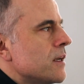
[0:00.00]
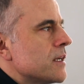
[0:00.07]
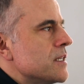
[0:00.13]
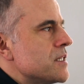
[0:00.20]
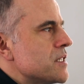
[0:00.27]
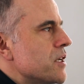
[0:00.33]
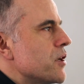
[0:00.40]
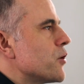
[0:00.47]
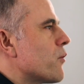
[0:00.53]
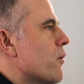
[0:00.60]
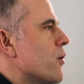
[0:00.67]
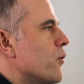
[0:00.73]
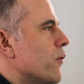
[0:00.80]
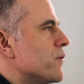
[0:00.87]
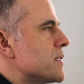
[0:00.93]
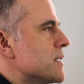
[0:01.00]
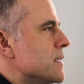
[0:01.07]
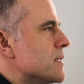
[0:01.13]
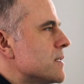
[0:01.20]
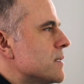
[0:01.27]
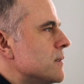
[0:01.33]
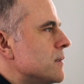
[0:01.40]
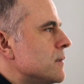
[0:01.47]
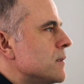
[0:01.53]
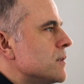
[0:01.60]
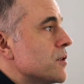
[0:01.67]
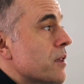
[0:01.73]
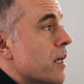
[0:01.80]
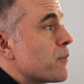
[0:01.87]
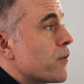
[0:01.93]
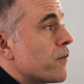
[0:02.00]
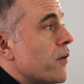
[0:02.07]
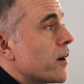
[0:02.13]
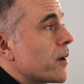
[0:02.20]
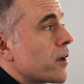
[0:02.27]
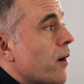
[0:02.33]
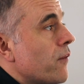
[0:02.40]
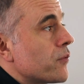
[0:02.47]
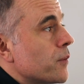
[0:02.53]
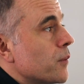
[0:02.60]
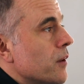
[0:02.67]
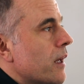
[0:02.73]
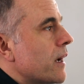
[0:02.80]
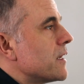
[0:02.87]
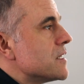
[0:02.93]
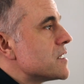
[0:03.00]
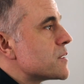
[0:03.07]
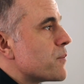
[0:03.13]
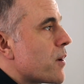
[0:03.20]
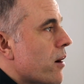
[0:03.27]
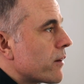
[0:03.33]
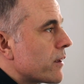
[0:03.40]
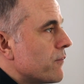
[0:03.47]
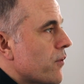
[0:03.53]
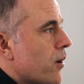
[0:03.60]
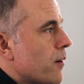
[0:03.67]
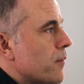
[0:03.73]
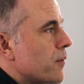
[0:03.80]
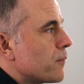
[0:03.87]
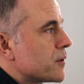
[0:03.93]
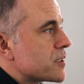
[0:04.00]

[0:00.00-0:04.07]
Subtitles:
Consider your own offices. Do they provide a comfortable and inspiring environment